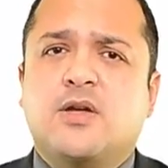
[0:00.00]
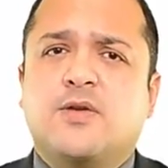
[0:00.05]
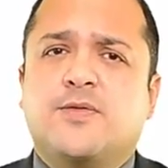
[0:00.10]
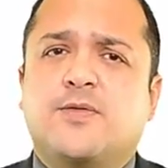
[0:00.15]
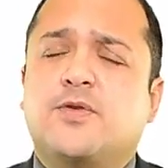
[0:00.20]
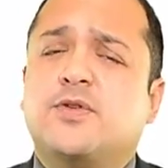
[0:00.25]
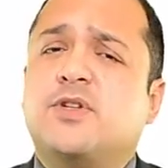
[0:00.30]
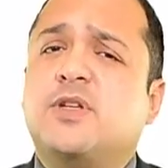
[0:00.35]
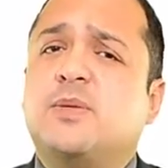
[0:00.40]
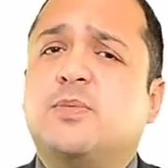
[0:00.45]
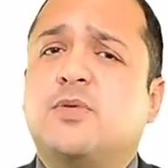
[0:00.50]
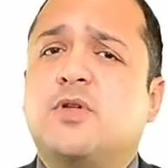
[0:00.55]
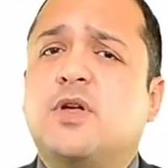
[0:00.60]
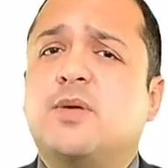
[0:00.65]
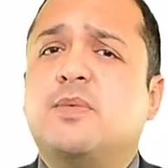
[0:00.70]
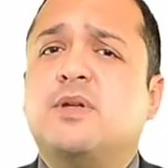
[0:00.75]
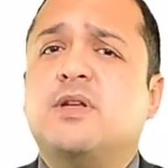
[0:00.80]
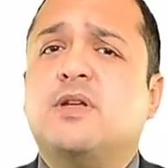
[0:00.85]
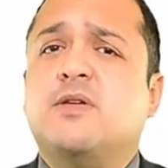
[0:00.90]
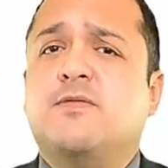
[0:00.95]
for
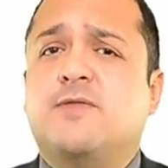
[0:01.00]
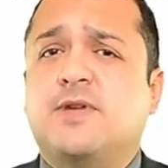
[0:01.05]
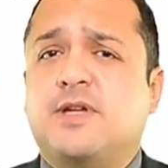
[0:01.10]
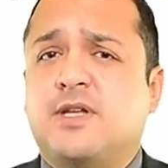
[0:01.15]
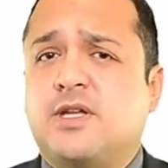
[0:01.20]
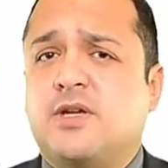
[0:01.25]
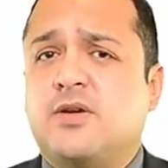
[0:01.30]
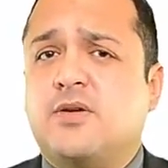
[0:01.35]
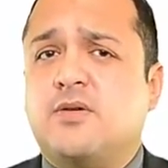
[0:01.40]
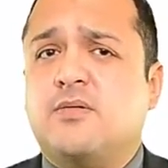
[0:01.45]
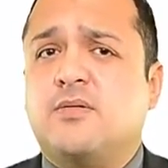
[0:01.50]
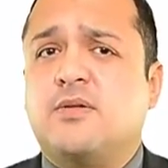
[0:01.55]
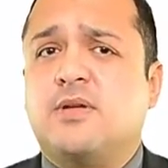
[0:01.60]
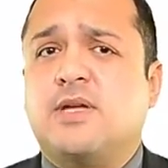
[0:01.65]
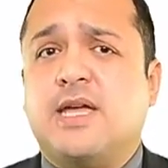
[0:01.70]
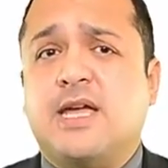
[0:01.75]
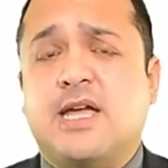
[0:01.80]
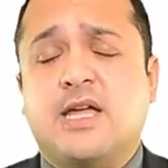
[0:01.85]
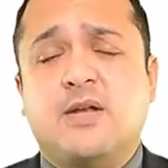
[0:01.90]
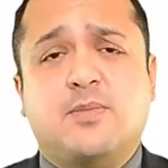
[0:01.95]
deployment of video
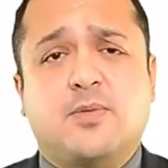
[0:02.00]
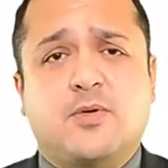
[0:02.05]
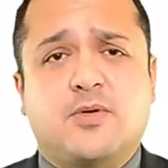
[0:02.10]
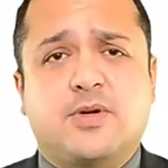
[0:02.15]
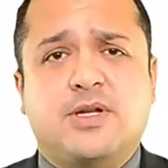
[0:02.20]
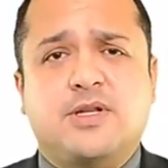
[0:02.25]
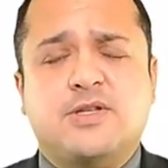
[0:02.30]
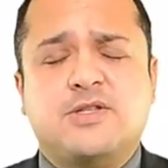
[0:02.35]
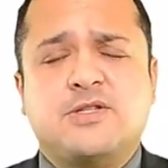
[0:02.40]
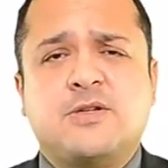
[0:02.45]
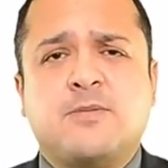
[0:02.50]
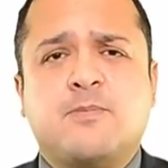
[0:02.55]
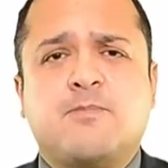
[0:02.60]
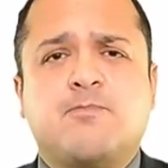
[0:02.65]
endpoints,